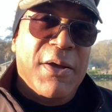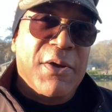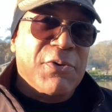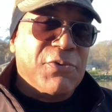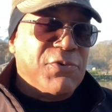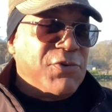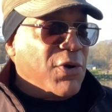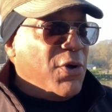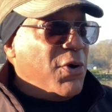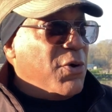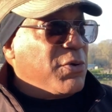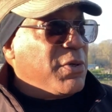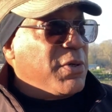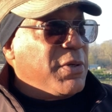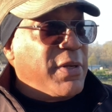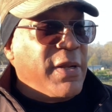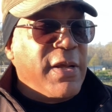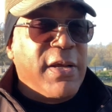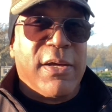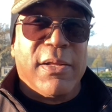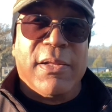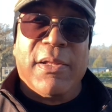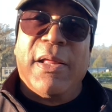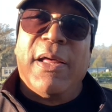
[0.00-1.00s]
So the
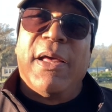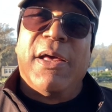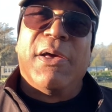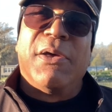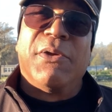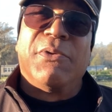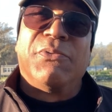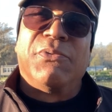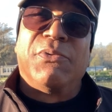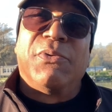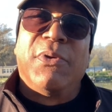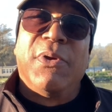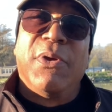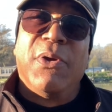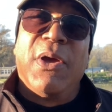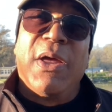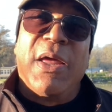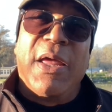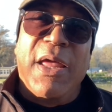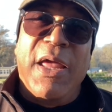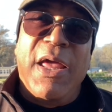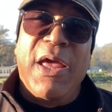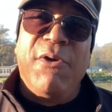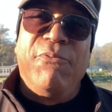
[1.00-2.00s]
deal is,
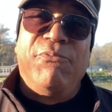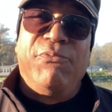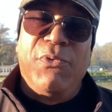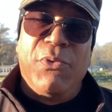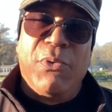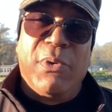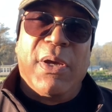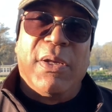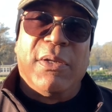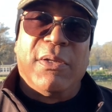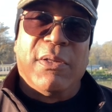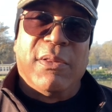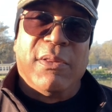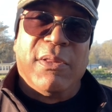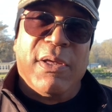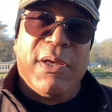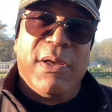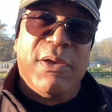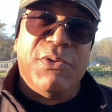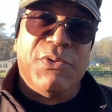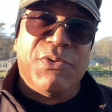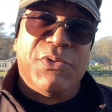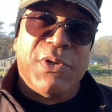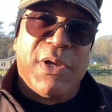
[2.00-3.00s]
if you get the
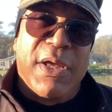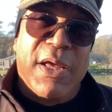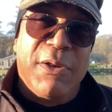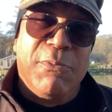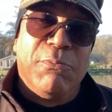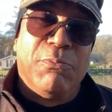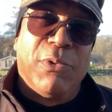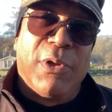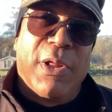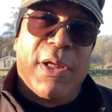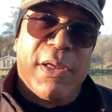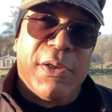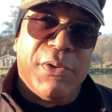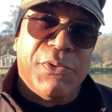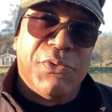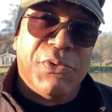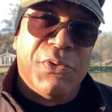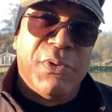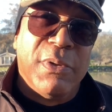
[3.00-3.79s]
things in place